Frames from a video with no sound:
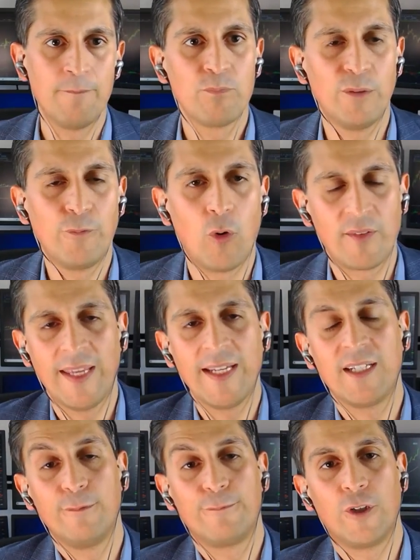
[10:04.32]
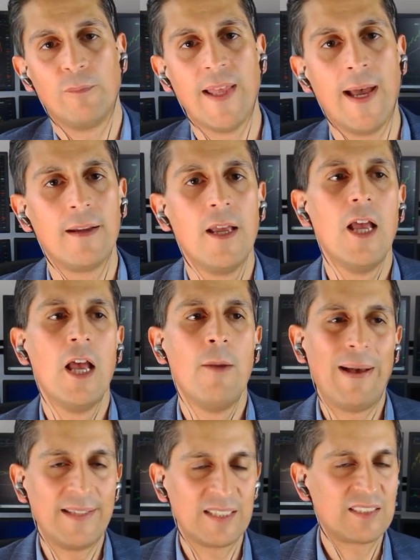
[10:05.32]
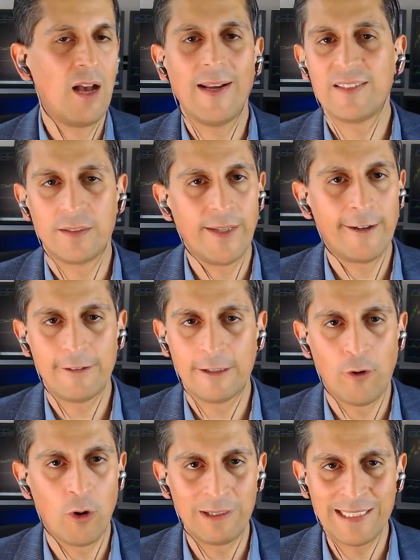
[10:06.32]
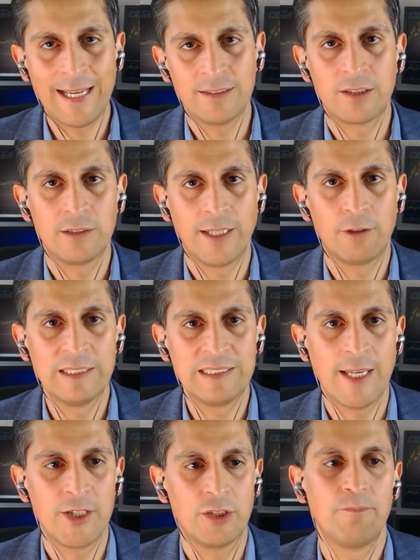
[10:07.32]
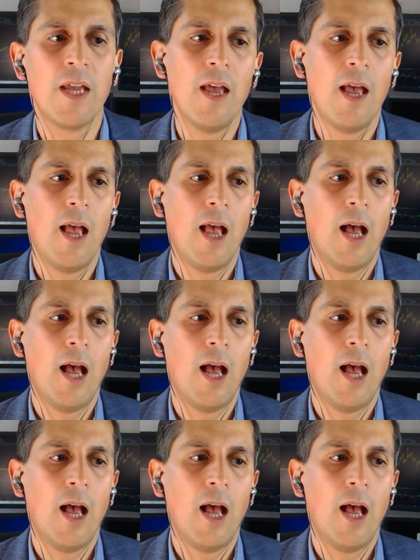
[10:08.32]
later before they confirm that. But the signs are there. We've already entered a recession.